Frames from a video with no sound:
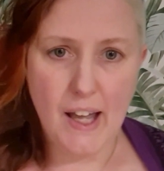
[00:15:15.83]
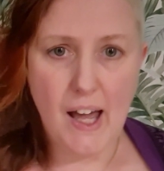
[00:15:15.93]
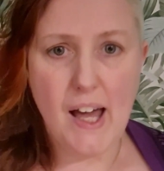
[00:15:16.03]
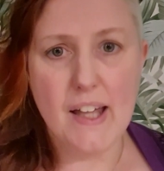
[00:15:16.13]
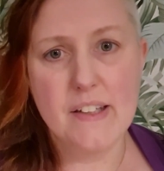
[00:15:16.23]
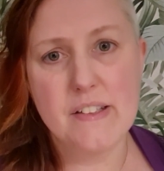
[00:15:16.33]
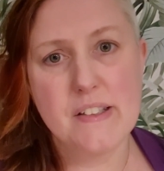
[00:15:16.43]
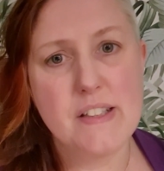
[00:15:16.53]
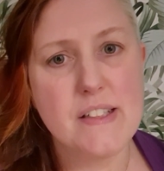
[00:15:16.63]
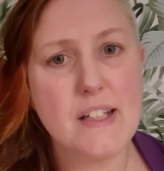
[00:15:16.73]
And
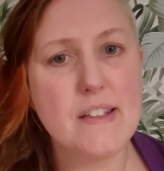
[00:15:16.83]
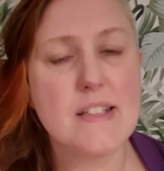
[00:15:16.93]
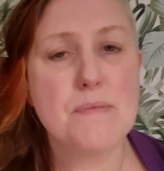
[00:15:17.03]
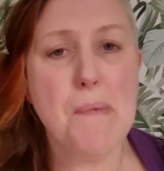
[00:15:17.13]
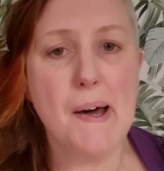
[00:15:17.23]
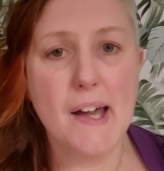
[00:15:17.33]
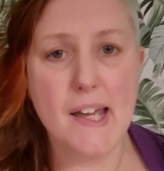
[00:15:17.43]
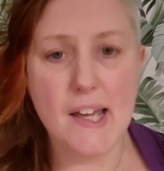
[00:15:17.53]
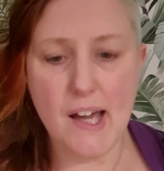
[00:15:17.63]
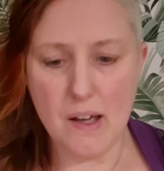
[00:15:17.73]
she'd done this
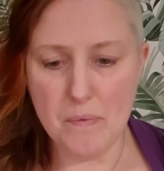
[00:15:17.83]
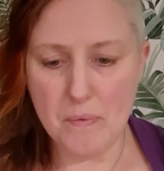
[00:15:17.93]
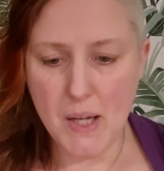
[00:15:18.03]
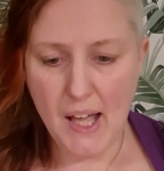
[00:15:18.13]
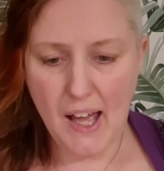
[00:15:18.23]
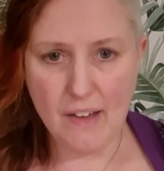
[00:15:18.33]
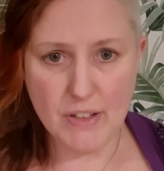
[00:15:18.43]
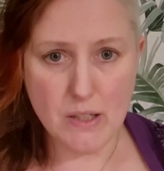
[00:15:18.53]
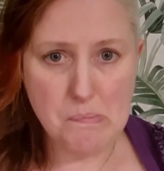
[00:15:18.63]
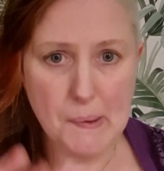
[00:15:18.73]
by
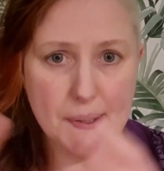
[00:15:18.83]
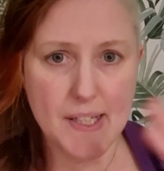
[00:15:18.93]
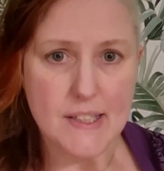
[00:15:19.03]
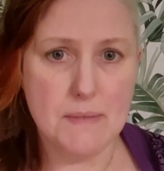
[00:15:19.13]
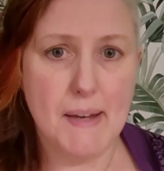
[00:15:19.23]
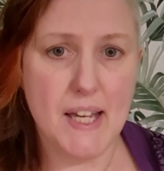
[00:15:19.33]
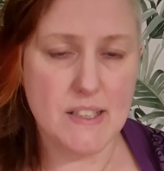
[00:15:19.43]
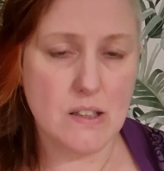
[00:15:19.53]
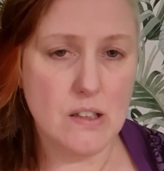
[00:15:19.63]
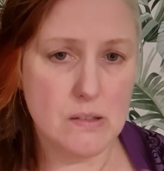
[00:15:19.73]
having a bonnet made, a
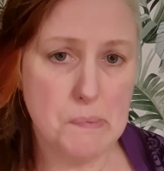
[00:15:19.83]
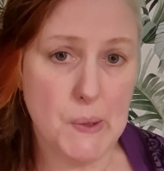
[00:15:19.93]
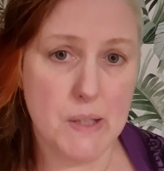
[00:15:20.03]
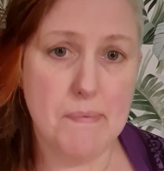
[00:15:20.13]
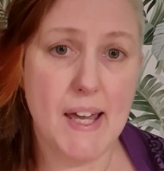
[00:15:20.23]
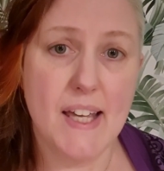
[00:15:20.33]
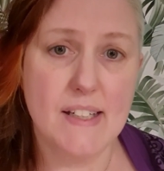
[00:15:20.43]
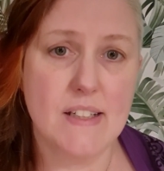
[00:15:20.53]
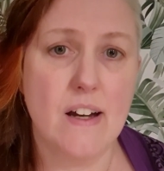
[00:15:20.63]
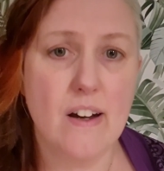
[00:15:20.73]
cotton bonnet made